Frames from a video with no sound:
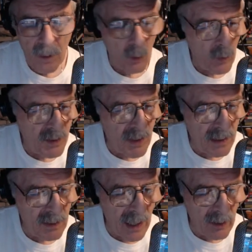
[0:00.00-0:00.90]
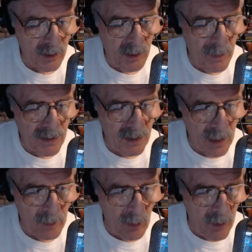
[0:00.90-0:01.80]
Which antenna? I heard you mention
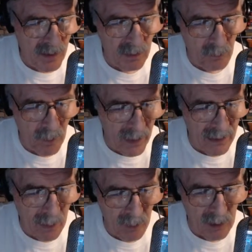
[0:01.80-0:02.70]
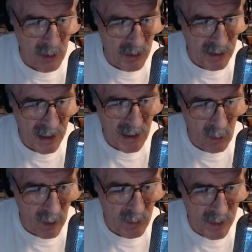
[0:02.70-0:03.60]
that, but I wasn't paying that close attention.
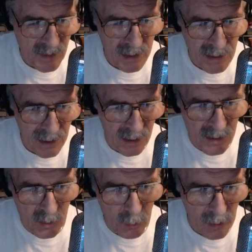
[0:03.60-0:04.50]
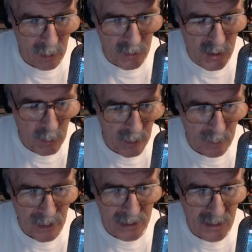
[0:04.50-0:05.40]
Which antenna did you put up? Did you put
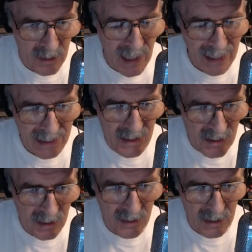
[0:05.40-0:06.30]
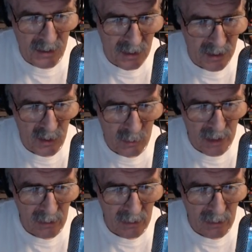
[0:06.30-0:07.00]
up that 96-inch 2-meter